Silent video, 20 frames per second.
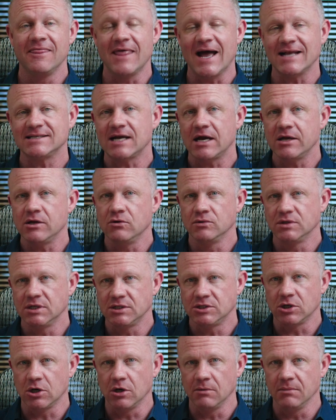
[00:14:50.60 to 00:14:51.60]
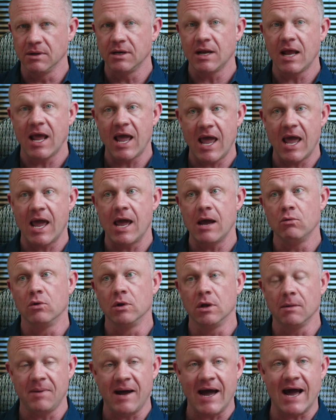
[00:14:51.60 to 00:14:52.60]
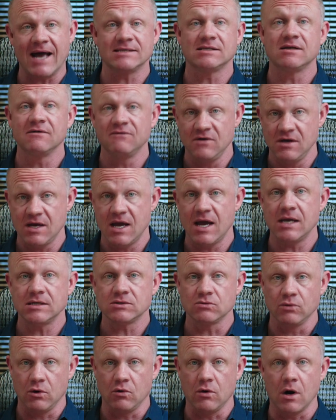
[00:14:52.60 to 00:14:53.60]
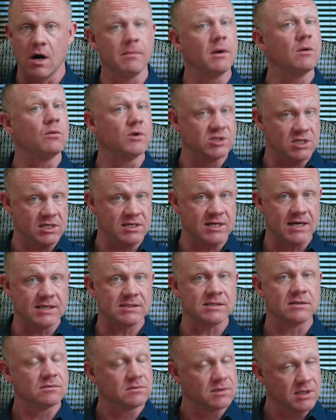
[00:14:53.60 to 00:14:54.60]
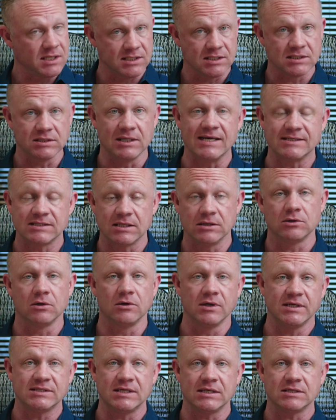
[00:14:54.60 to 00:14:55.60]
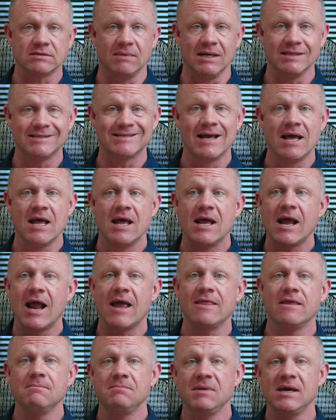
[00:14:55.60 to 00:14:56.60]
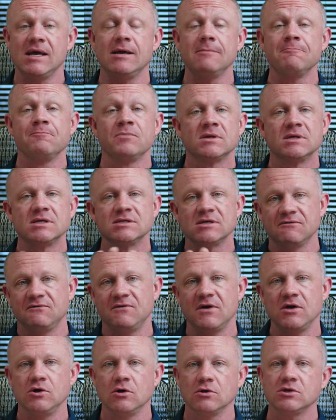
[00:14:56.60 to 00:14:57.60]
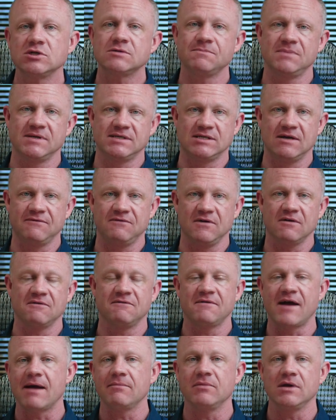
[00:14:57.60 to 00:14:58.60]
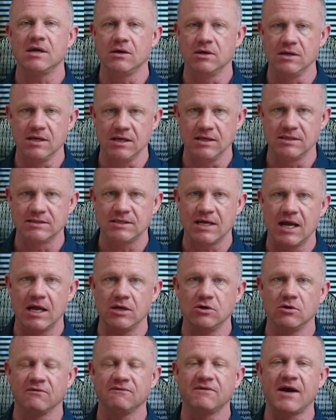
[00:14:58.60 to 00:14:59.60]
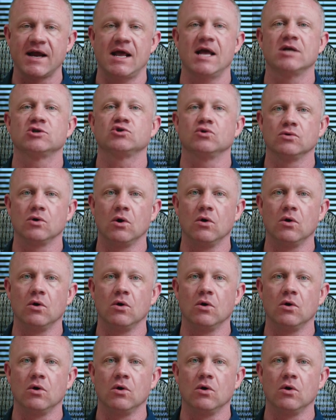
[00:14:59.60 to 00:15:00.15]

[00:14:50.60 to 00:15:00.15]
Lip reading: that's how you would determine A, will it pass the VA's requirement, which it does, because it's less than 36 months. And then B, does it fit your specific family needs and your financial